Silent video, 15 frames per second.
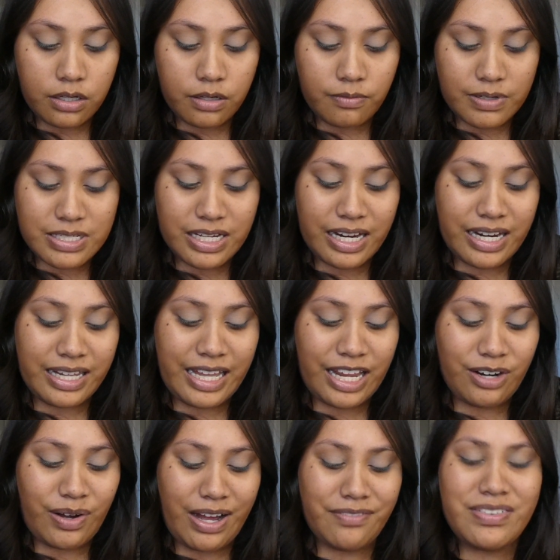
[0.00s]
Once again, they
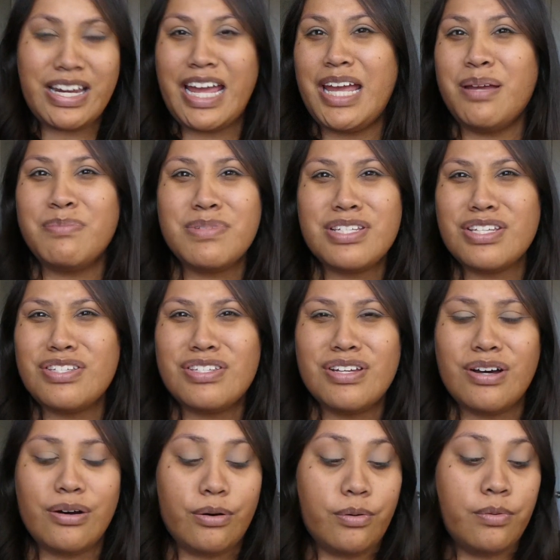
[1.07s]
don't have names,
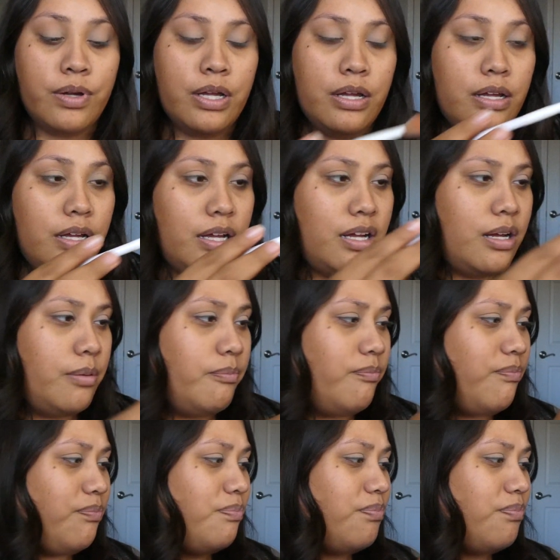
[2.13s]
so I'm